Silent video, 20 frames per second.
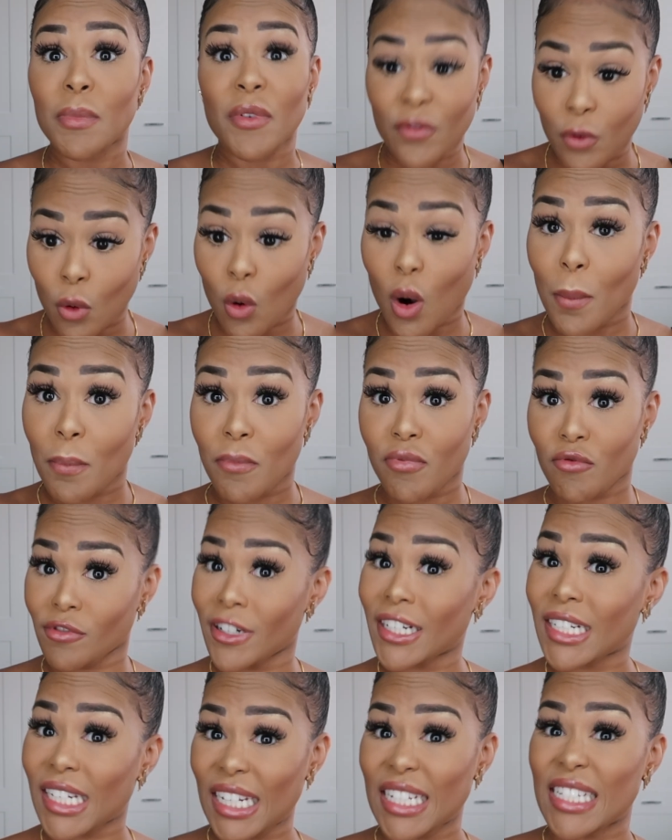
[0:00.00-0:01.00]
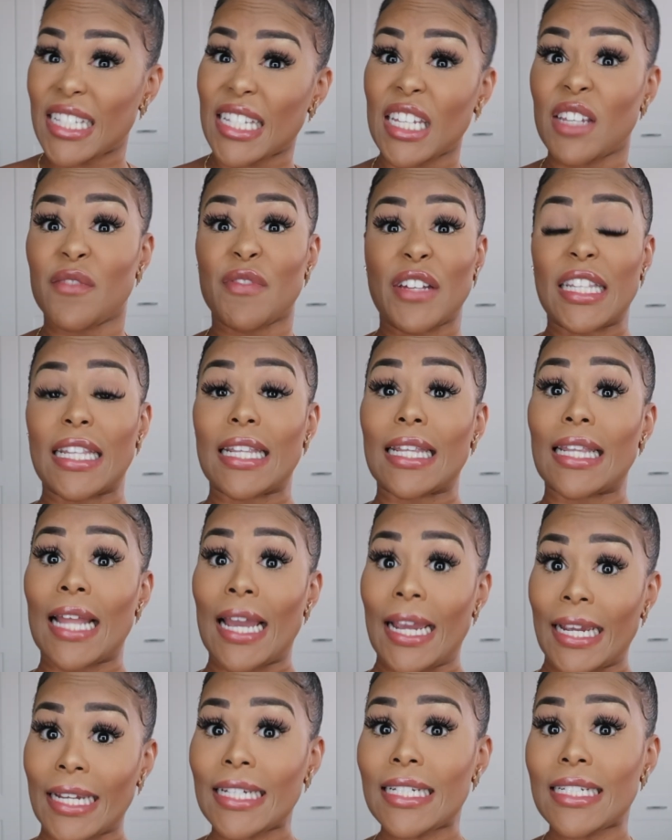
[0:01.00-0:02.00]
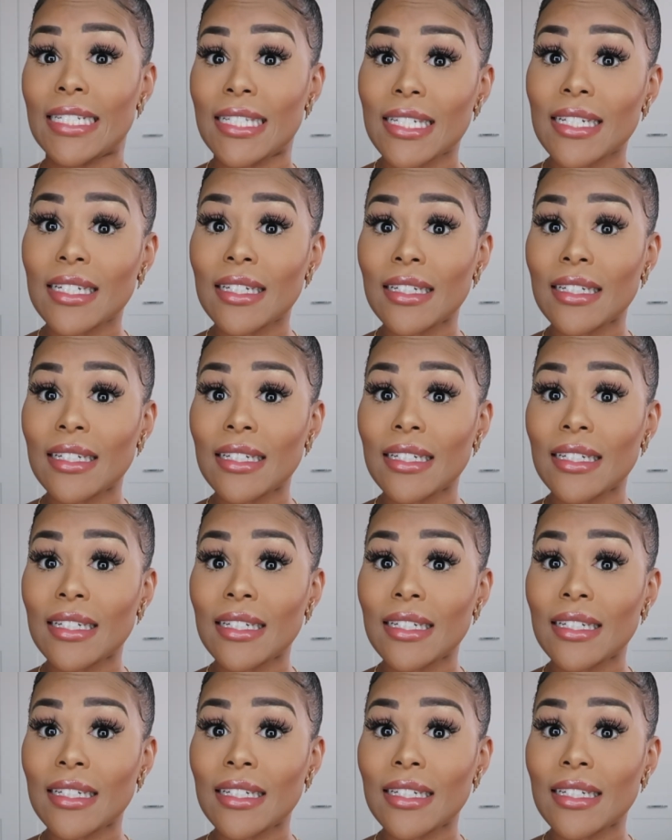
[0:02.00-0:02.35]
before a brick is even laid,